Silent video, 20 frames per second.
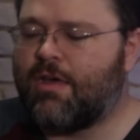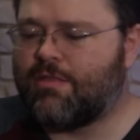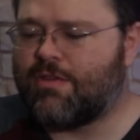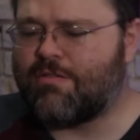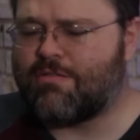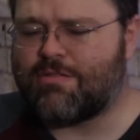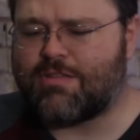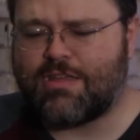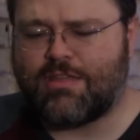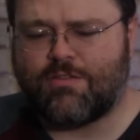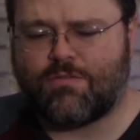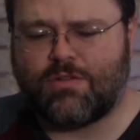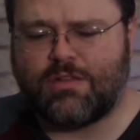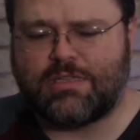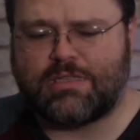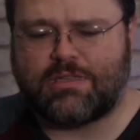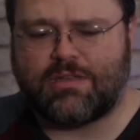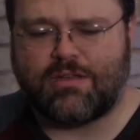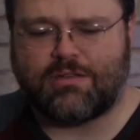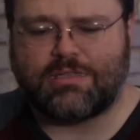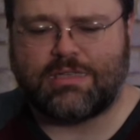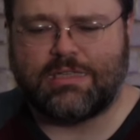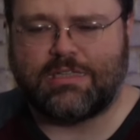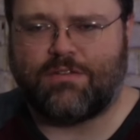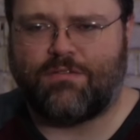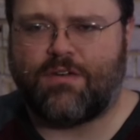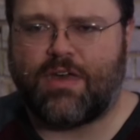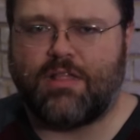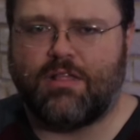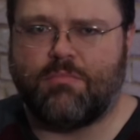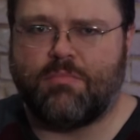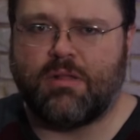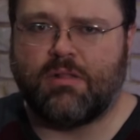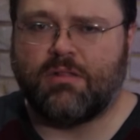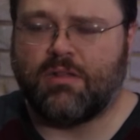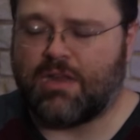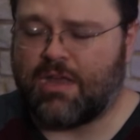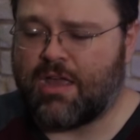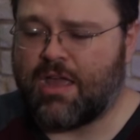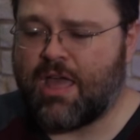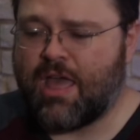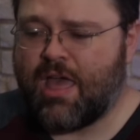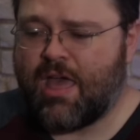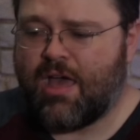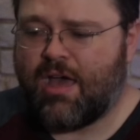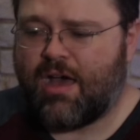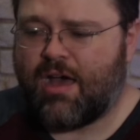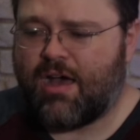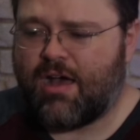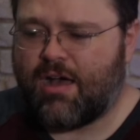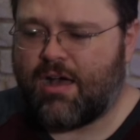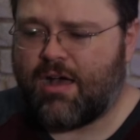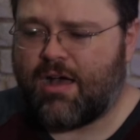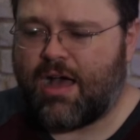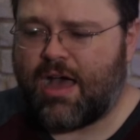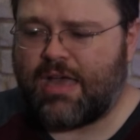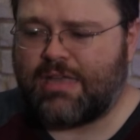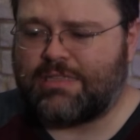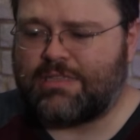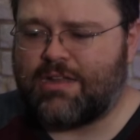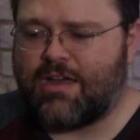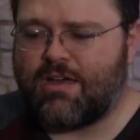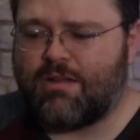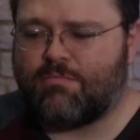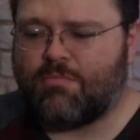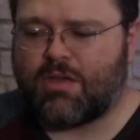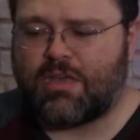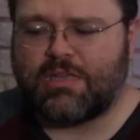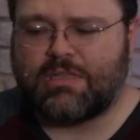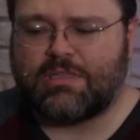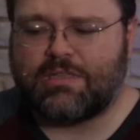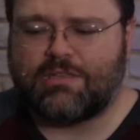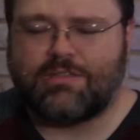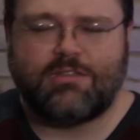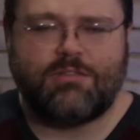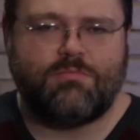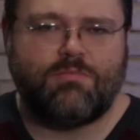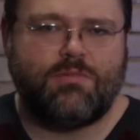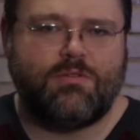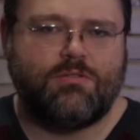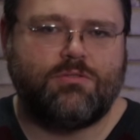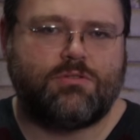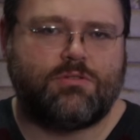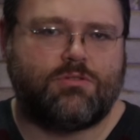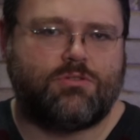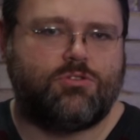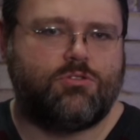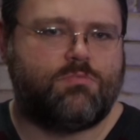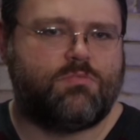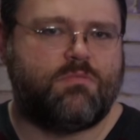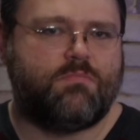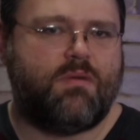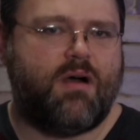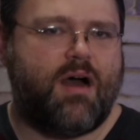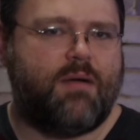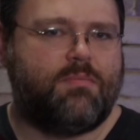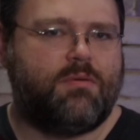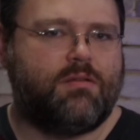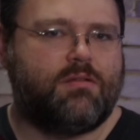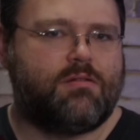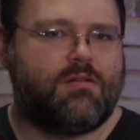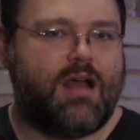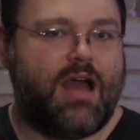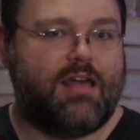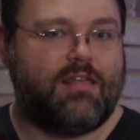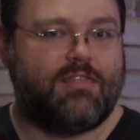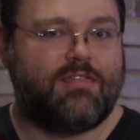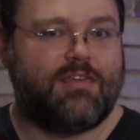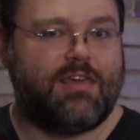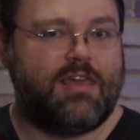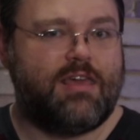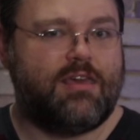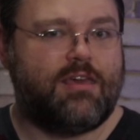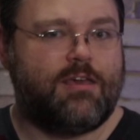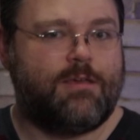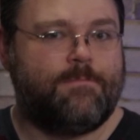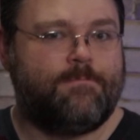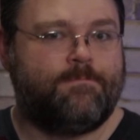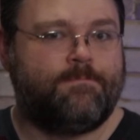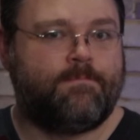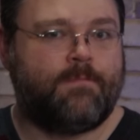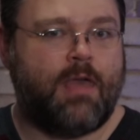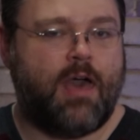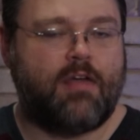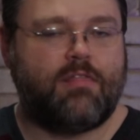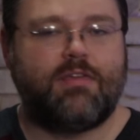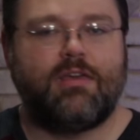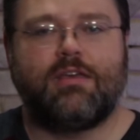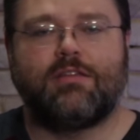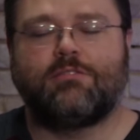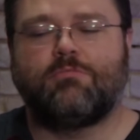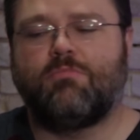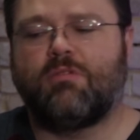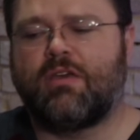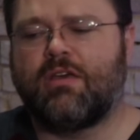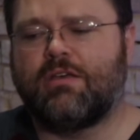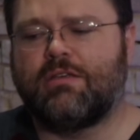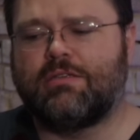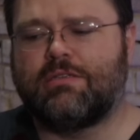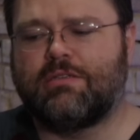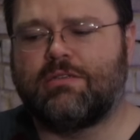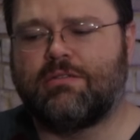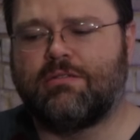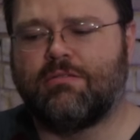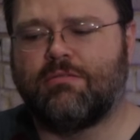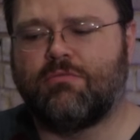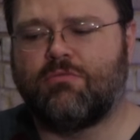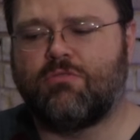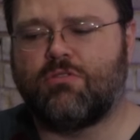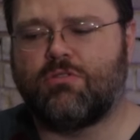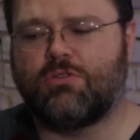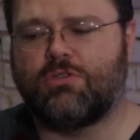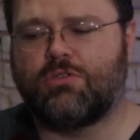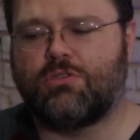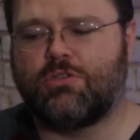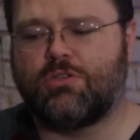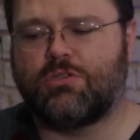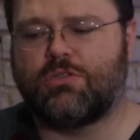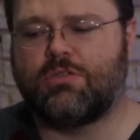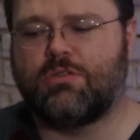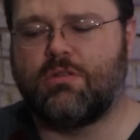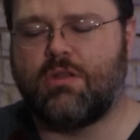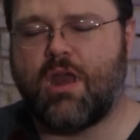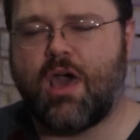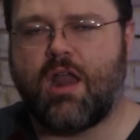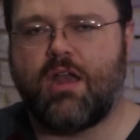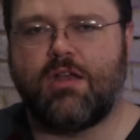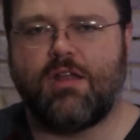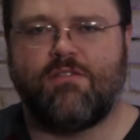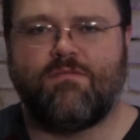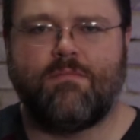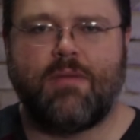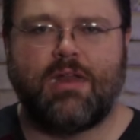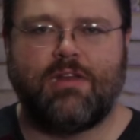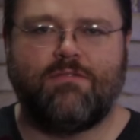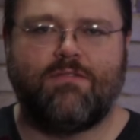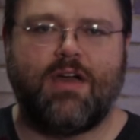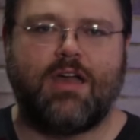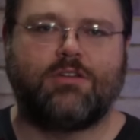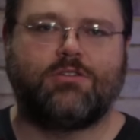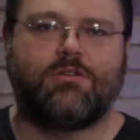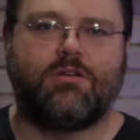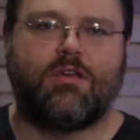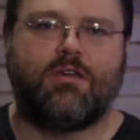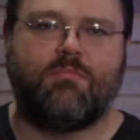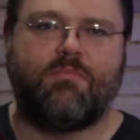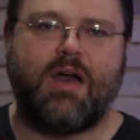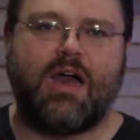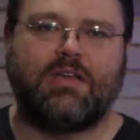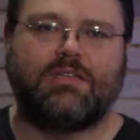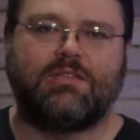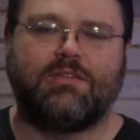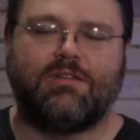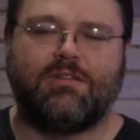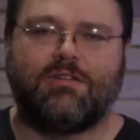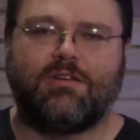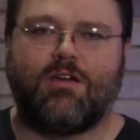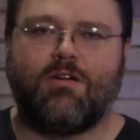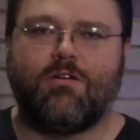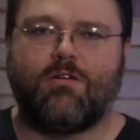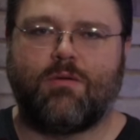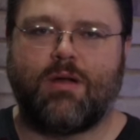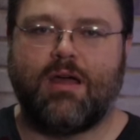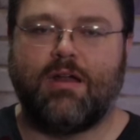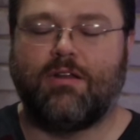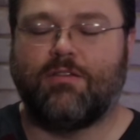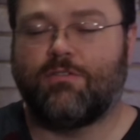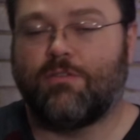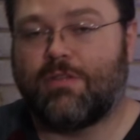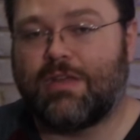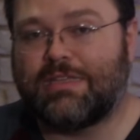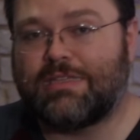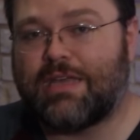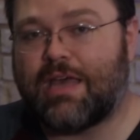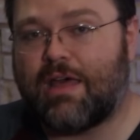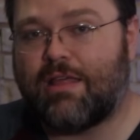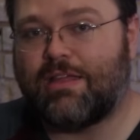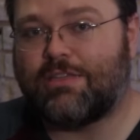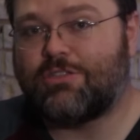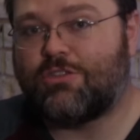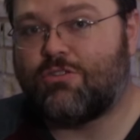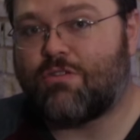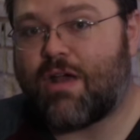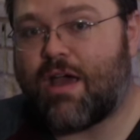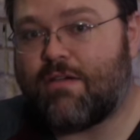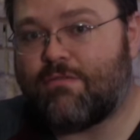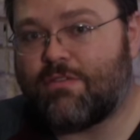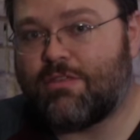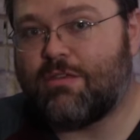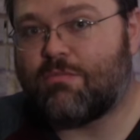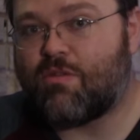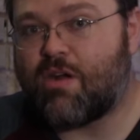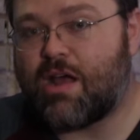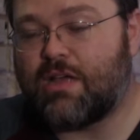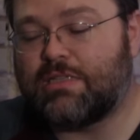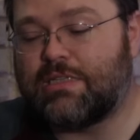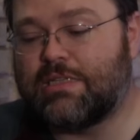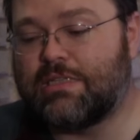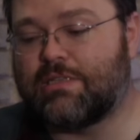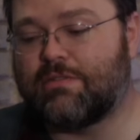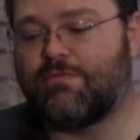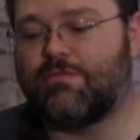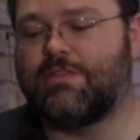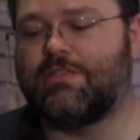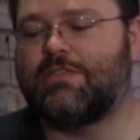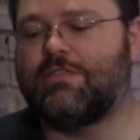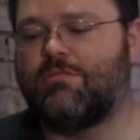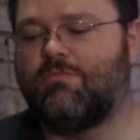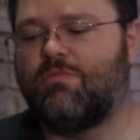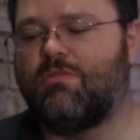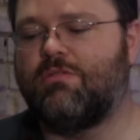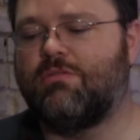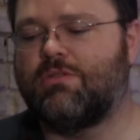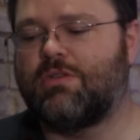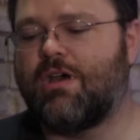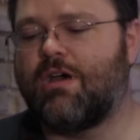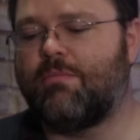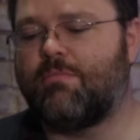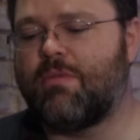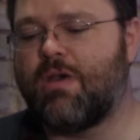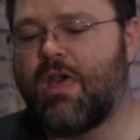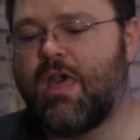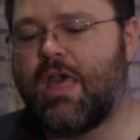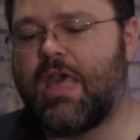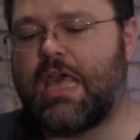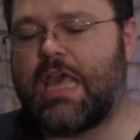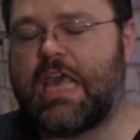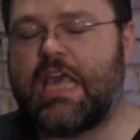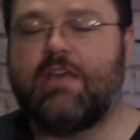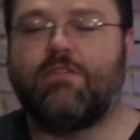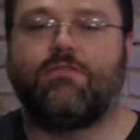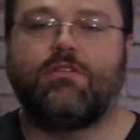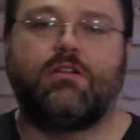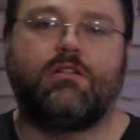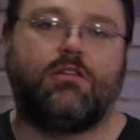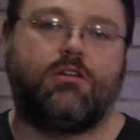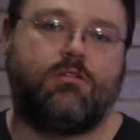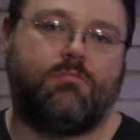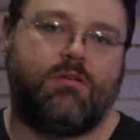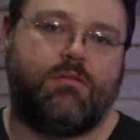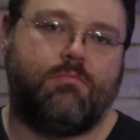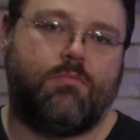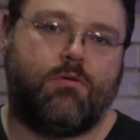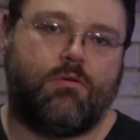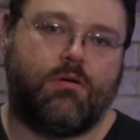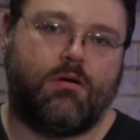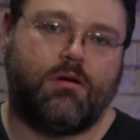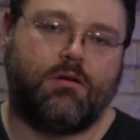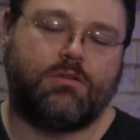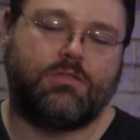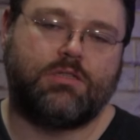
The other thing that really sucks is availability. Uh, it's not because the CPUs are super popular. I think, I think it's because there's just not enough manufacturing capacity to go around, and so that's that's driving the prices of these CPUs up even a little bit more.